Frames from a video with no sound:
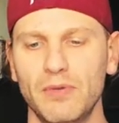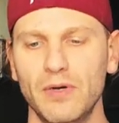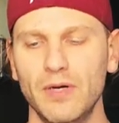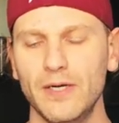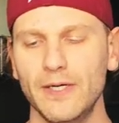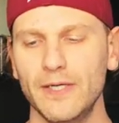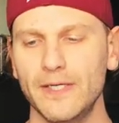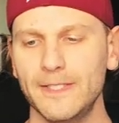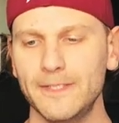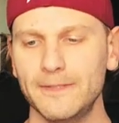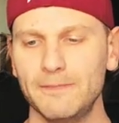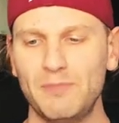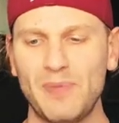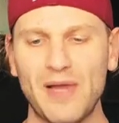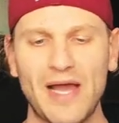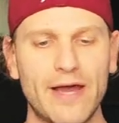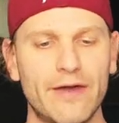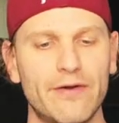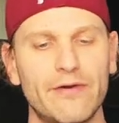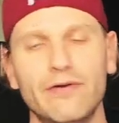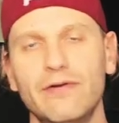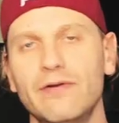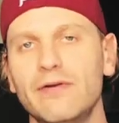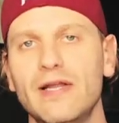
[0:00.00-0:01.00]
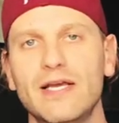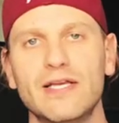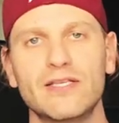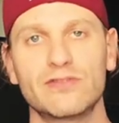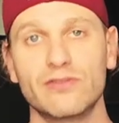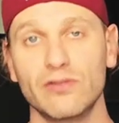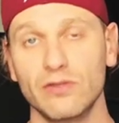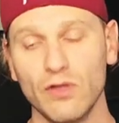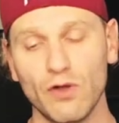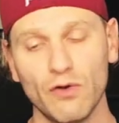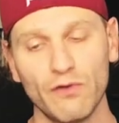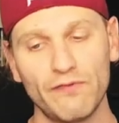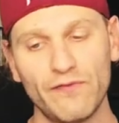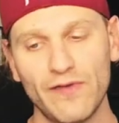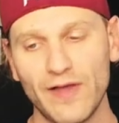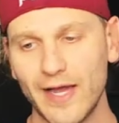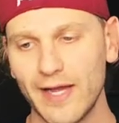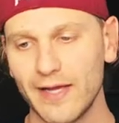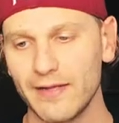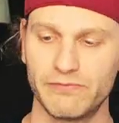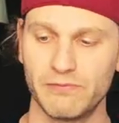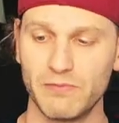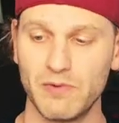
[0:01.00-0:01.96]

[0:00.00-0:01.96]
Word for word: uh, pattern as the low fat.